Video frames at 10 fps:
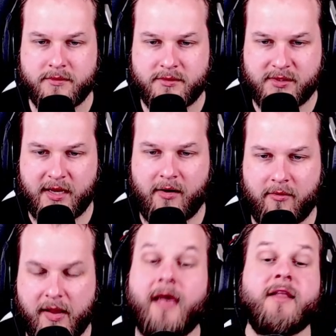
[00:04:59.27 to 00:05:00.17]
see how,
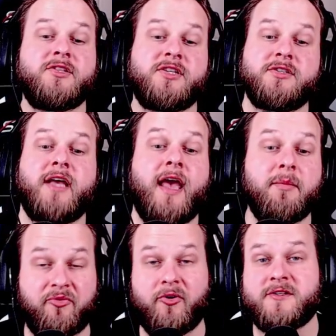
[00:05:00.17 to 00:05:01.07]
at least she's like, hey,
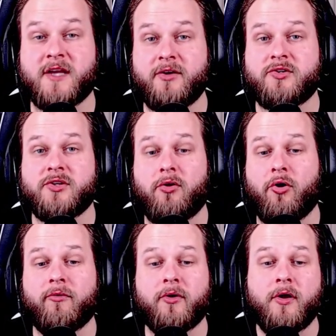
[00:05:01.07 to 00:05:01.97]
before you sign your soul
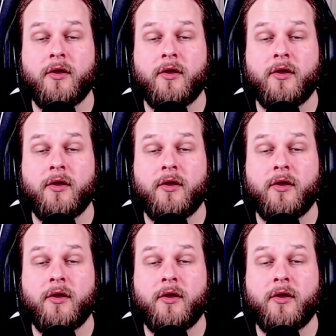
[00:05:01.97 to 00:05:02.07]
over,